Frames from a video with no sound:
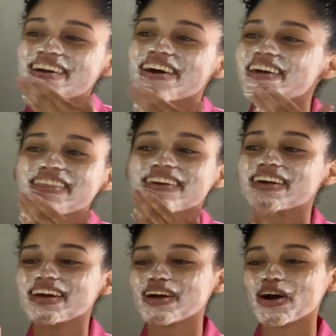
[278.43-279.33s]
I think
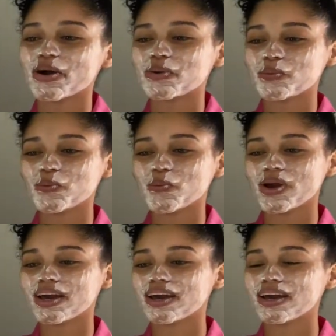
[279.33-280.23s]
I got
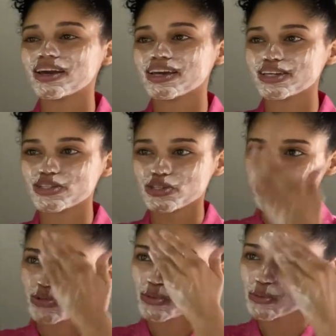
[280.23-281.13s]
way
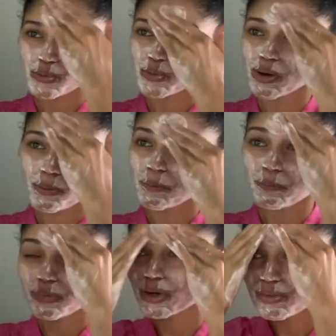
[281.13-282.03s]
too
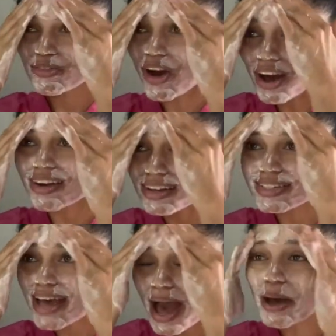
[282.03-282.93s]
product
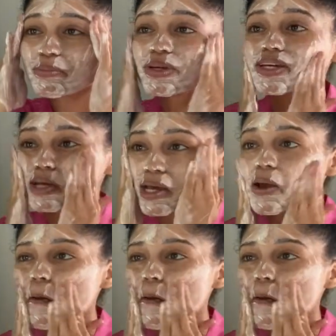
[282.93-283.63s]
happy.